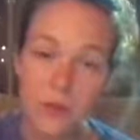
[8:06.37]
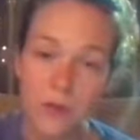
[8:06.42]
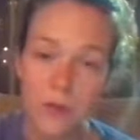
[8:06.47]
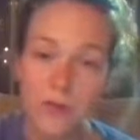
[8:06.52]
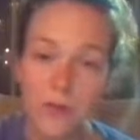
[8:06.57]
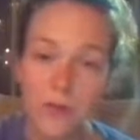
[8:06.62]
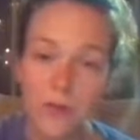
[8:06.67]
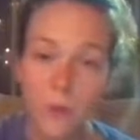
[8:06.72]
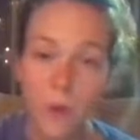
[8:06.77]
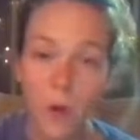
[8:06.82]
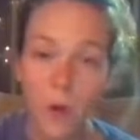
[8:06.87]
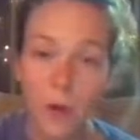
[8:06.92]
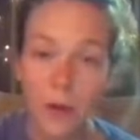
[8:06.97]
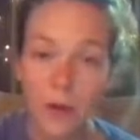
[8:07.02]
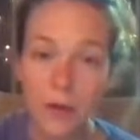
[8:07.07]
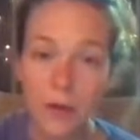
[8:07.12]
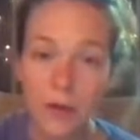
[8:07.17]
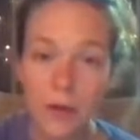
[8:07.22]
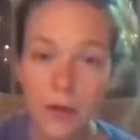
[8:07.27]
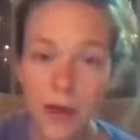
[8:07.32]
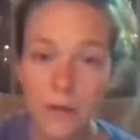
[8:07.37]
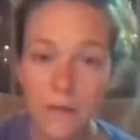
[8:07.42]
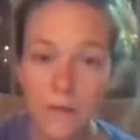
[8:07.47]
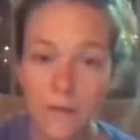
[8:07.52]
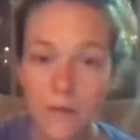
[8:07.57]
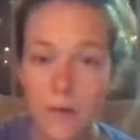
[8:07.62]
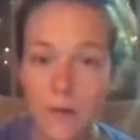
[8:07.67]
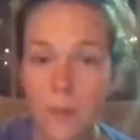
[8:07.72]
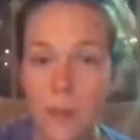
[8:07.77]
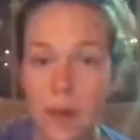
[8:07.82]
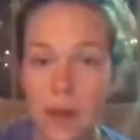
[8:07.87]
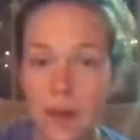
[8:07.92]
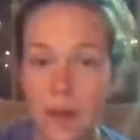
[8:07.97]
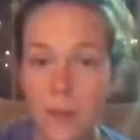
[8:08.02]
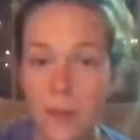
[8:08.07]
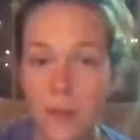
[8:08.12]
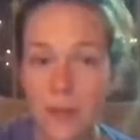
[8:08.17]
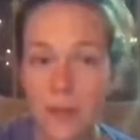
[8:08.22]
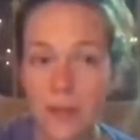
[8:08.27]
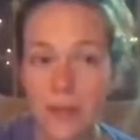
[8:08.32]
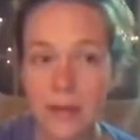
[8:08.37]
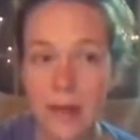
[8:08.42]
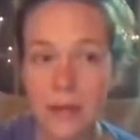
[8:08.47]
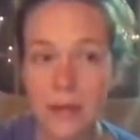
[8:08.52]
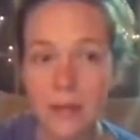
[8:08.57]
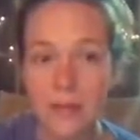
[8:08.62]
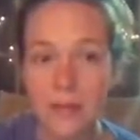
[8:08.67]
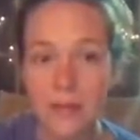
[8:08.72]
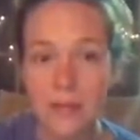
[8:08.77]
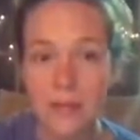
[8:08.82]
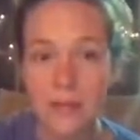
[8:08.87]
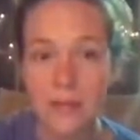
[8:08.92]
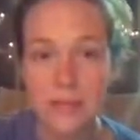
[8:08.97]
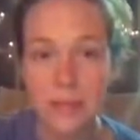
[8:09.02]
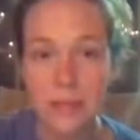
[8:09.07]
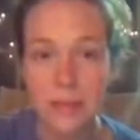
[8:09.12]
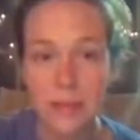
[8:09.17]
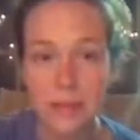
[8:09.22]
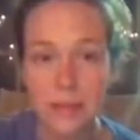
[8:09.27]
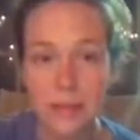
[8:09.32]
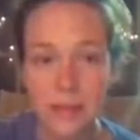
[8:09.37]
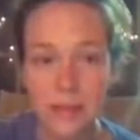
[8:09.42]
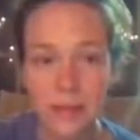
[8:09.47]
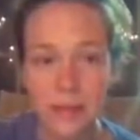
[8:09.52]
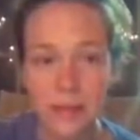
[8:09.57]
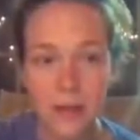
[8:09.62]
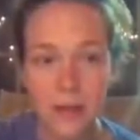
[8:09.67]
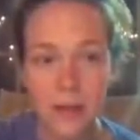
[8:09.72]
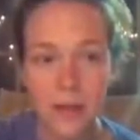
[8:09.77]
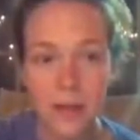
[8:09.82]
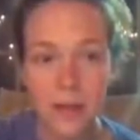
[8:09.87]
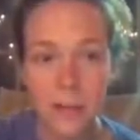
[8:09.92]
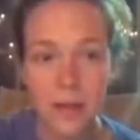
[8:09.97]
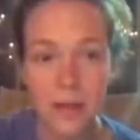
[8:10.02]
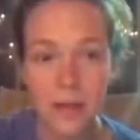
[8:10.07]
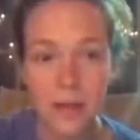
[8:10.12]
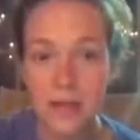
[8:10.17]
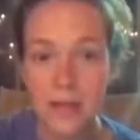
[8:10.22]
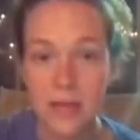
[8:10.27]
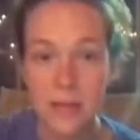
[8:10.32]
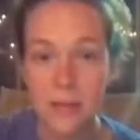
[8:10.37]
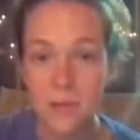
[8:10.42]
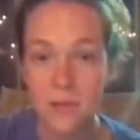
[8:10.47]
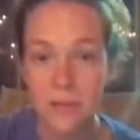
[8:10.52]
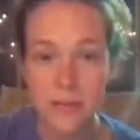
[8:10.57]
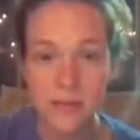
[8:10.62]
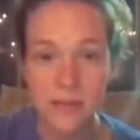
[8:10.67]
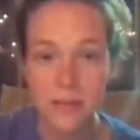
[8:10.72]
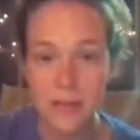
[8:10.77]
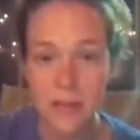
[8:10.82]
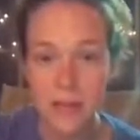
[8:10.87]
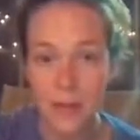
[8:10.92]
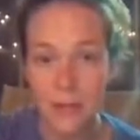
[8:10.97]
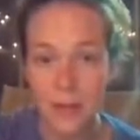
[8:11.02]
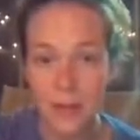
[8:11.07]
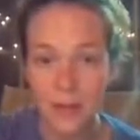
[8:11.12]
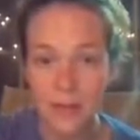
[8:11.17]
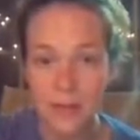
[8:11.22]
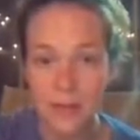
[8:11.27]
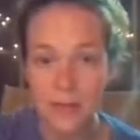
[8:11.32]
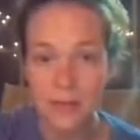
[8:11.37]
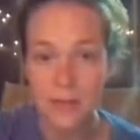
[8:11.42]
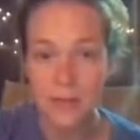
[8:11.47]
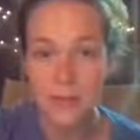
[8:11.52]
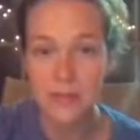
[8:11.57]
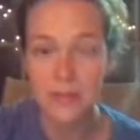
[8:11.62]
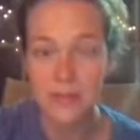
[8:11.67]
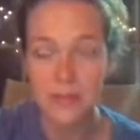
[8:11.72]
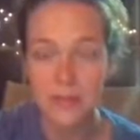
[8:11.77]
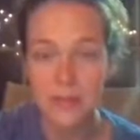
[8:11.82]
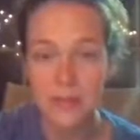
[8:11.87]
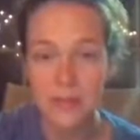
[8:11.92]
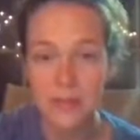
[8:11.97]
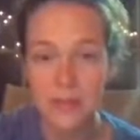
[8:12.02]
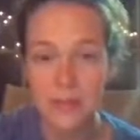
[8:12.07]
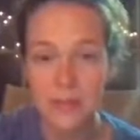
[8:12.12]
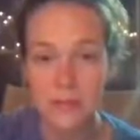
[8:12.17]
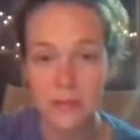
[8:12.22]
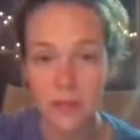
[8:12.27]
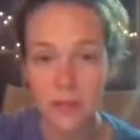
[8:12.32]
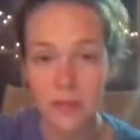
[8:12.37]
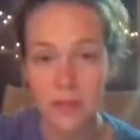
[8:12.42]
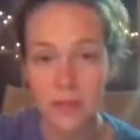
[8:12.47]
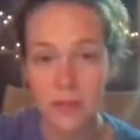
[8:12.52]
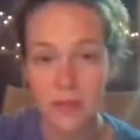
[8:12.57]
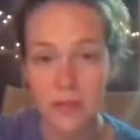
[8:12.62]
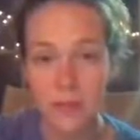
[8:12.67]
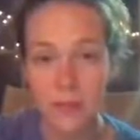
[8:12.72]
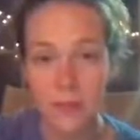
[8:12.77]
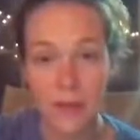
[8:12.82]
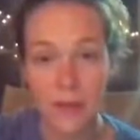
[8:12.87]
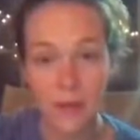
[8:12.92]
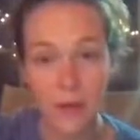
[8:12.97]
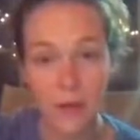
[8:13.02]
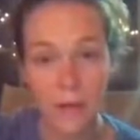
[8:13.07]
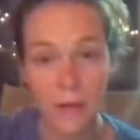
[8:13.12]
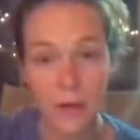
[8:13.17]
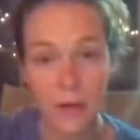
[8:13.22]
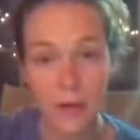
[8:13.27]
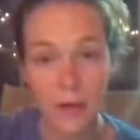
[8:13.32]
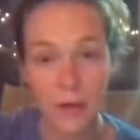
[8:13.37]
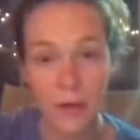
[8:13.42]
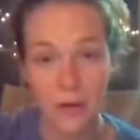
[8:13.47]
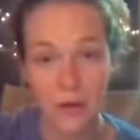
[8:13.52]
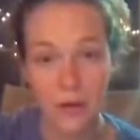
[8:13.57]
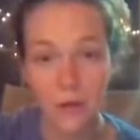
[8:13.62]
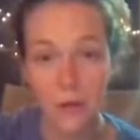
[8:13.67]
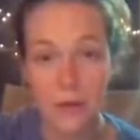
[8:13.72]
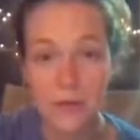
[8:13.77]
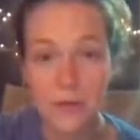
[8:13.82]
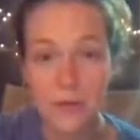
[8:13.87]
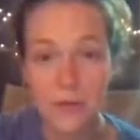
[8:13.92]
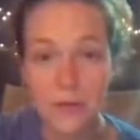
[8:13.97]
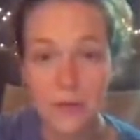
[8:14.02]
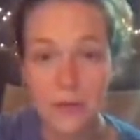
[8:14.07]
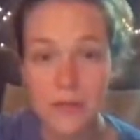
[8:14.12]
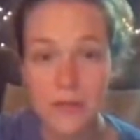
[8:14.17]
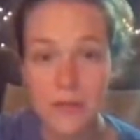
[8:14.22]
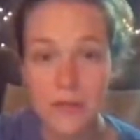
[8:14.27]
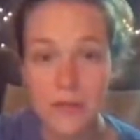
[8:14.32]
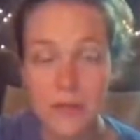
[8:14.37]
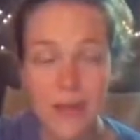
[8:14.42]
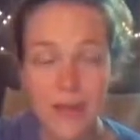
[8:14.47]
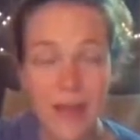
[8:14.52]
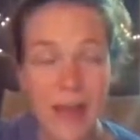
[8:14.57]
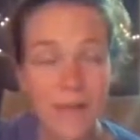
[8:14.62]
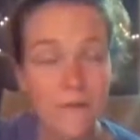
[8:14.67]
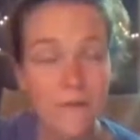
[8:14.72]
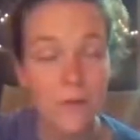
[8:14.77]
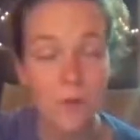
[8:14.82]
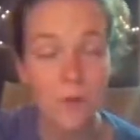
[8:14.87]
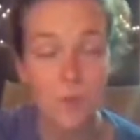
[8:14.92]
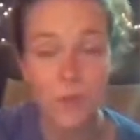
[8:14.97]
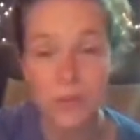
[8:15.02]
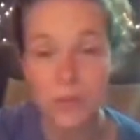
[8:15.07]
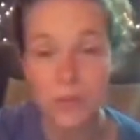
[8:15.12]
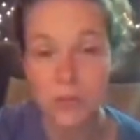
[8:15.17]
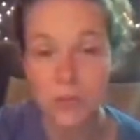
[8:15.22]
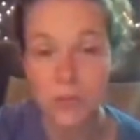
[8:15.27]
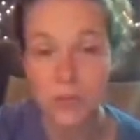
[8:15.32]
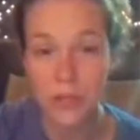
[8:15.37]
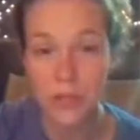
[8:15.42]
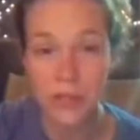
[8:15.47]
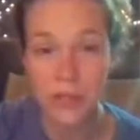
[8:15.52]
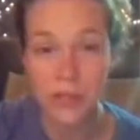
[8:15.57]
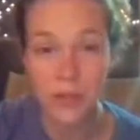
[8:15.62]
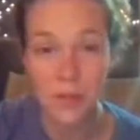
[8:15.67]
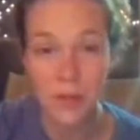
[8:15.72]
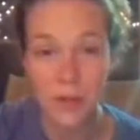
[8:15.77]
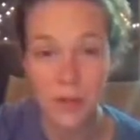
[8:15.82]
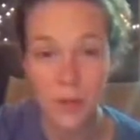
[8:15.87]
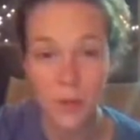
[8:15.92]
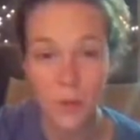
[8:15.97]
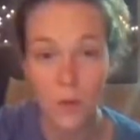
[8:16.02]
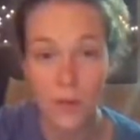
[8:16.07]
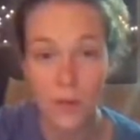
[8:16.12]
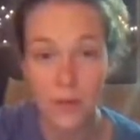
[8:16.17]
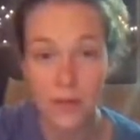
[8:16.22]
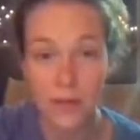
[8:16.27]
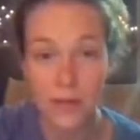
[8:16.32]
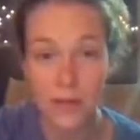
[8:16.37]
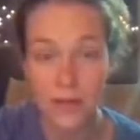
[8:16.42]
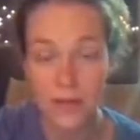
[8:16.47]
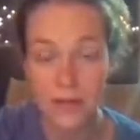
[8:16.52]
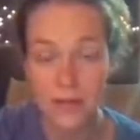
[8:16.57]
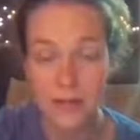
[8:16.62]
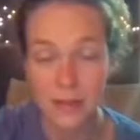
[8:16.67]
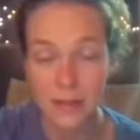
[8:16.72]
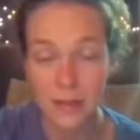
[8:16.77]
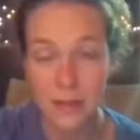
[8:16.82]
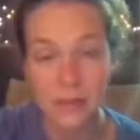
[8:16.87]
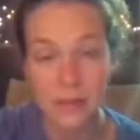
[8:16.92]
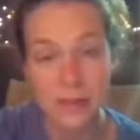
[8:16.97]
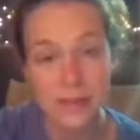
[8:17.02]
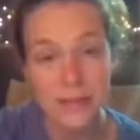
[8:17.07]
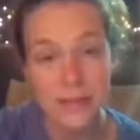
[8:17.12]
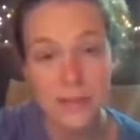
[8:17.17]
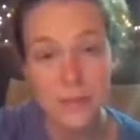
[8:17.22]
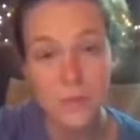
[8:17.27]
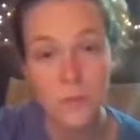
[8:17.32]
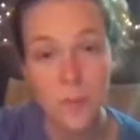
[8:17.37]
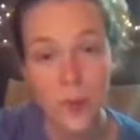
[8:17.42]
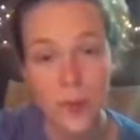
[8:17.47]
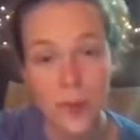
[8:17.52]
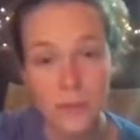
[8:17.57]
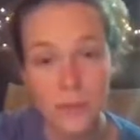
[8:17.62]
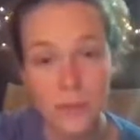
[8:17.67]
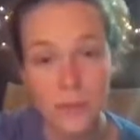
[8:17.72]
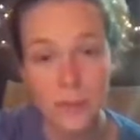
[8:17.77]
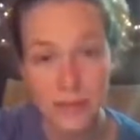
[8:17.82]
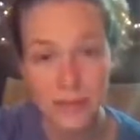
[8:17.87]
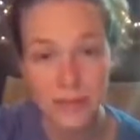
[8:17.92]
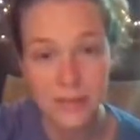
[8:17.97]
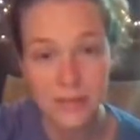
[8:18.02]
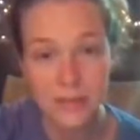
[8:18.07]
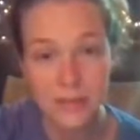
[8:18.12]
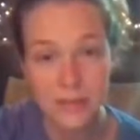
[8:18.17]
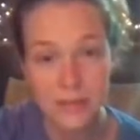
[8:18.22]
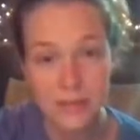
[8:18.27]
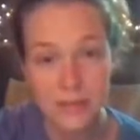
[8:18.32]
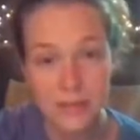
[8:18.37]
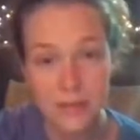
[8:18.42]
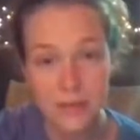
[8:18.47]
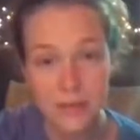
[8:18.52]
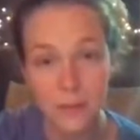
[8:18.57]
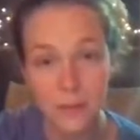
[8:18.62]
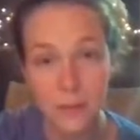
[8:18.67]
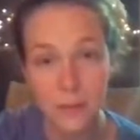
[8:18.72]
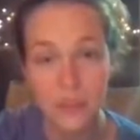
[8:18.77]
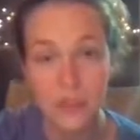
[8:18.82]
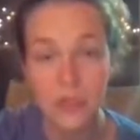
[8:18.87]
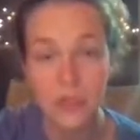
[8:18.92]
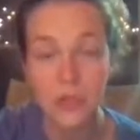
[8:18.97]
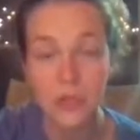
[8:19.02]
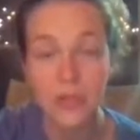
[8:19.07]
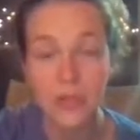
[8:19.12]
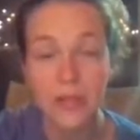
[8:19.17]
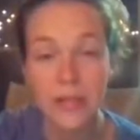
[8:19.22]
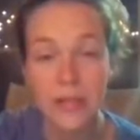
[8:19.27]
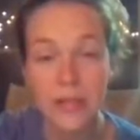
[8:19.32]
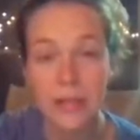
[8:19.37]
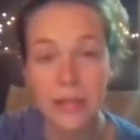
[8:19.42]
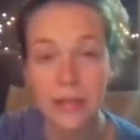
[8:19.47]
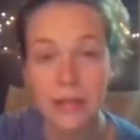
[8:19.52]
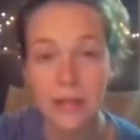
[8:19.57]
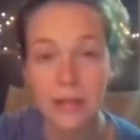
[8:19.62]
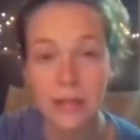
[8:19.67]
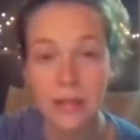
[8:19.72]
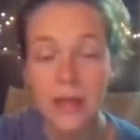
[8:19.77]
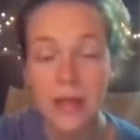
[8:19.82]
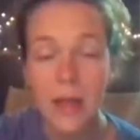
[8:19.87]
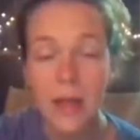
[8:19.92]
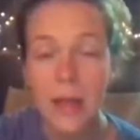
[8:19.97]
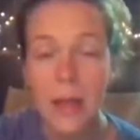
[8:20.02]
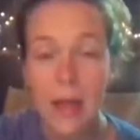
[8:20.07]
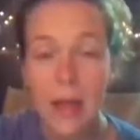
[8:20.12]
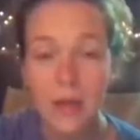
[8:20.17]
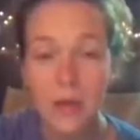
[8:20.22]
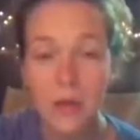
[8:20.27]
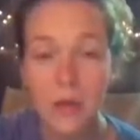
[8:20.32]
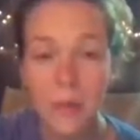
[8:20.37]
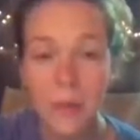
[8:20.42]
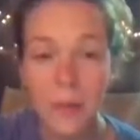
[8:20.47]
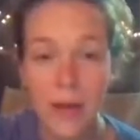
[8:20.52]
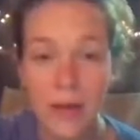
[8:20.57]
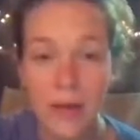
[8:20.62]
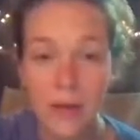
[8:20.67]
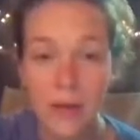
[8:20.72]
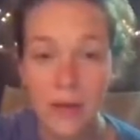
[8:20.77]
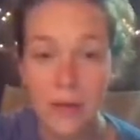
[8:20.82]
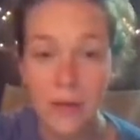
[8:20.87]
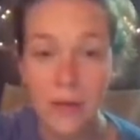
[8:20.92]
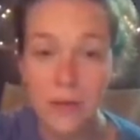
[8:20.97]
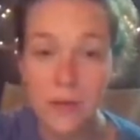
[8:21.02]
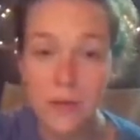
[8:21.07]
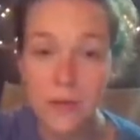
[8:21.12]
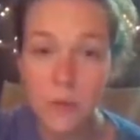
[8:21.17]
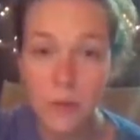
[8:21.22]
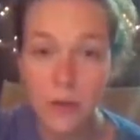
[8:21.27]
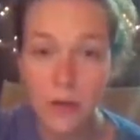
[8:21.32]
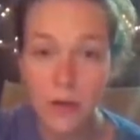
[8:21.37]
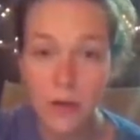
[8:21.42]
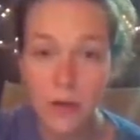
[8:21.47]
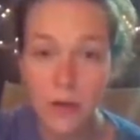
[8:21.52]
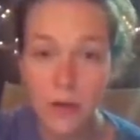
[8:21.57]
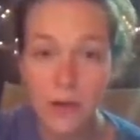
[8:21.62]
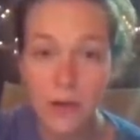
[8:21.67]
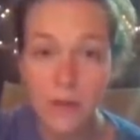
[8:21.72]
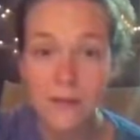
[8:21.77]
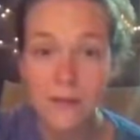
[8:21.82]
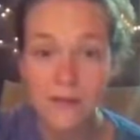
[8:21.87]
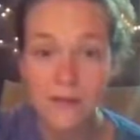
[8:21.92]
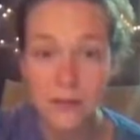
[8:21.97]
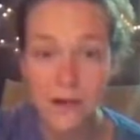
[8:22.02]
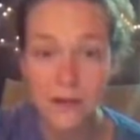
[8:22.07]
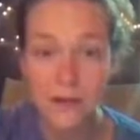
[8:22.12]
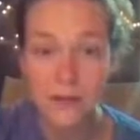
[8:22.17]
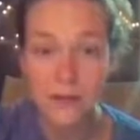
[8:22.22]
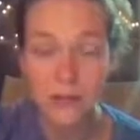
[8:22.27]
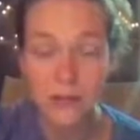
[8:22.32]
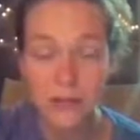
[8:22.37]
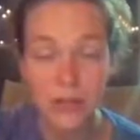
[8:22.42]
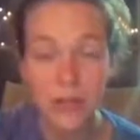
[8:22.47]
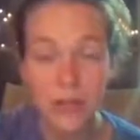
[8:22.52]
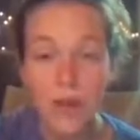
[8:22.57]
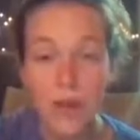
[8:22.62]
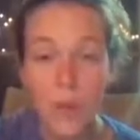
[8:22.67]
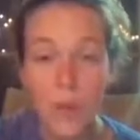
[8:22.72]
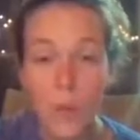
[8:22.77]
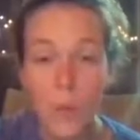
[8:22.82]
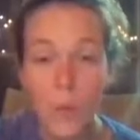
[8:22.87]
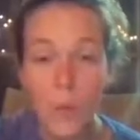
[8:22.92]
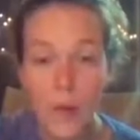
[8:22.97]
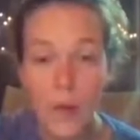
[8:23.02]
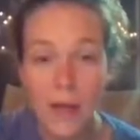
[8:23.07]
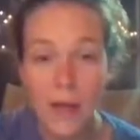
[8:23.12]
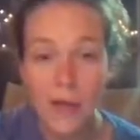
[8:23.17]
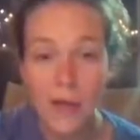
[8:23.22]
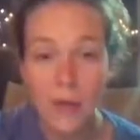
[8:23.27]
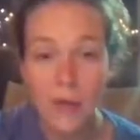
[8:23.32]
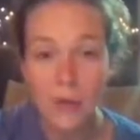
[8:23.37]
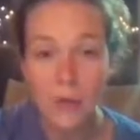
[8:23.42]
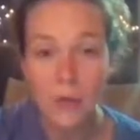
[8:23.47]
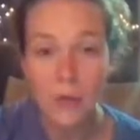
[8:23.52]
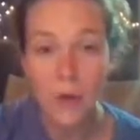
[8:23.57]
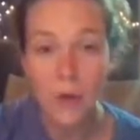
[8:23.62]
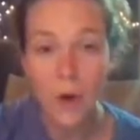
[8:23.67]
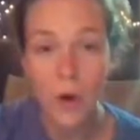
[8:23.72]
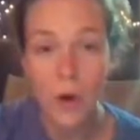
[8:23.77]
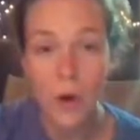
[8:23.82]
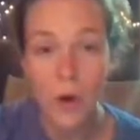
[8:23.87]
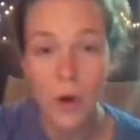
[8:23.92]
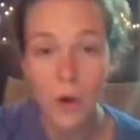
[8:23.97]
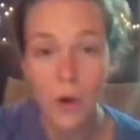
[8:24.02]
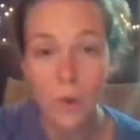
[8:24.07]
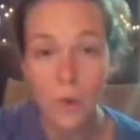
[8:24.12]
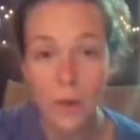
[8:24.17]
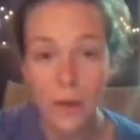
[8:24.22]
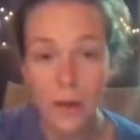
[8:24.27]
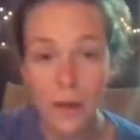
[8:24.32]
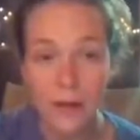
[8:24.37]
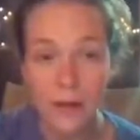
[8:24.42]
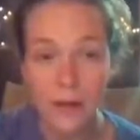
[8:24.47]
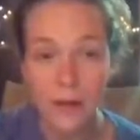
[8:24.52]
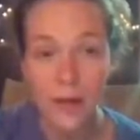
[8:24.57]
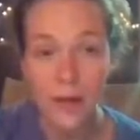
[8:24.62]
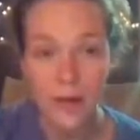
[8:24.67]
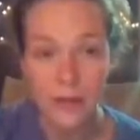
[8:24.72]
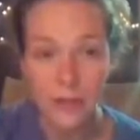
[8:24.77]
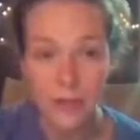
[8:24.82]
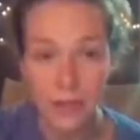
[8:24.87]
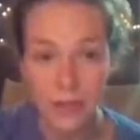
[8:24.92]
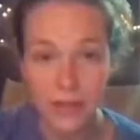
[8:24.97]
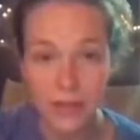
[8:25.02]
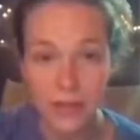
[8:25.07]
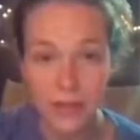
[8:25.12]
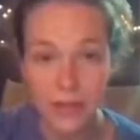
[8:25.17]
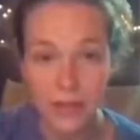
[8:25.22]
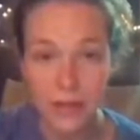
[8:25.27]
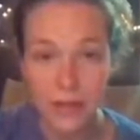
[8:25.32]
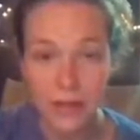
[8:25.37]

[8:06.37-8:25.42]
First is water, half of their body weight in ounces daily. And I tell them this is not plexus specific. This is recommended by the American Heart Association. Everyone should drink this amount of water. And I say, but this is why it's plexus specific, because you're healing and your body heals quicker and faster when you are well hydrated.